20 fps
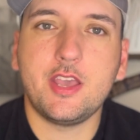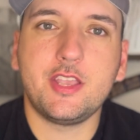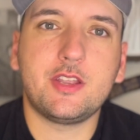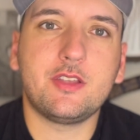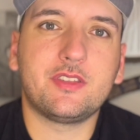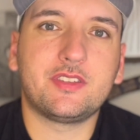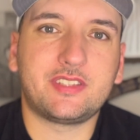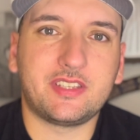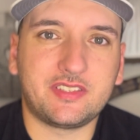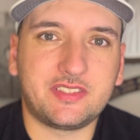You
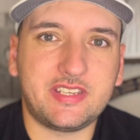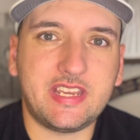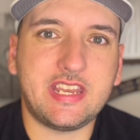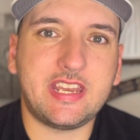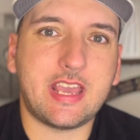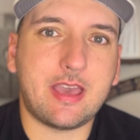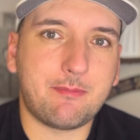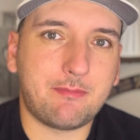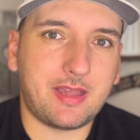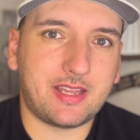can visit
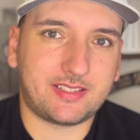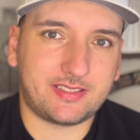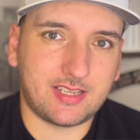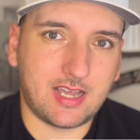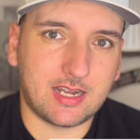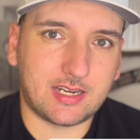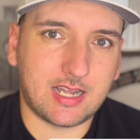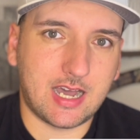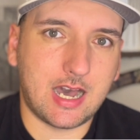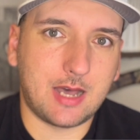
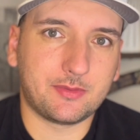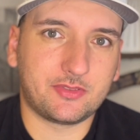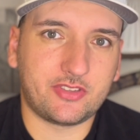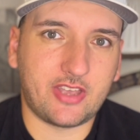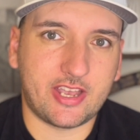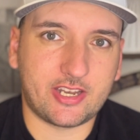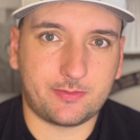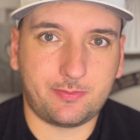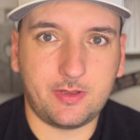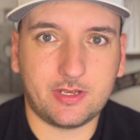zdmbets.com
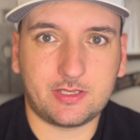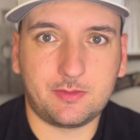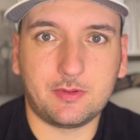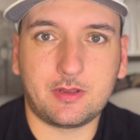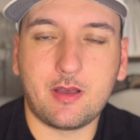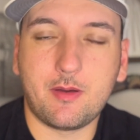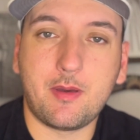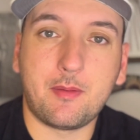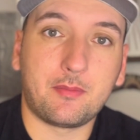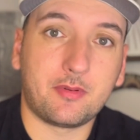slash picks,
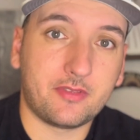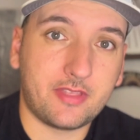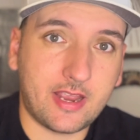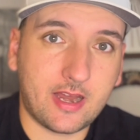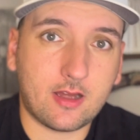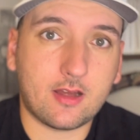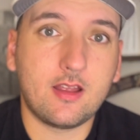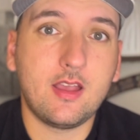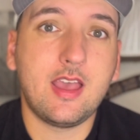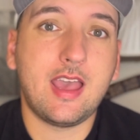become a member
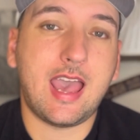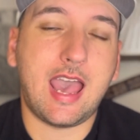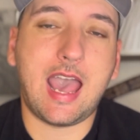there.